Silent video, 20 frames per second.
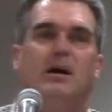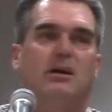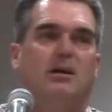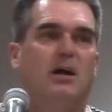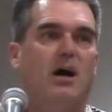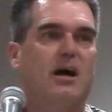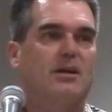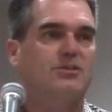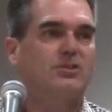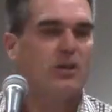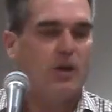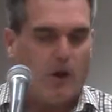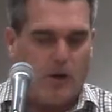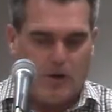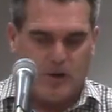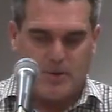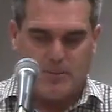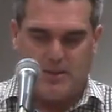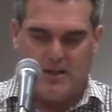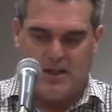God's
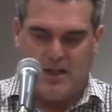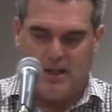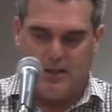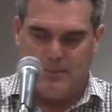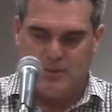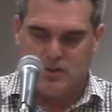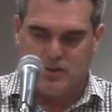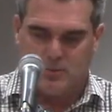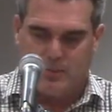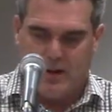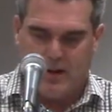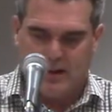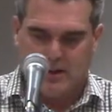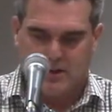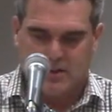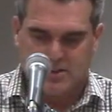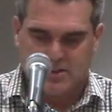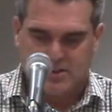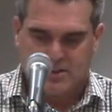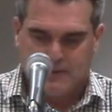call to be image
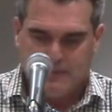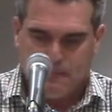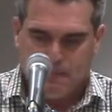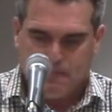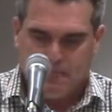bearers,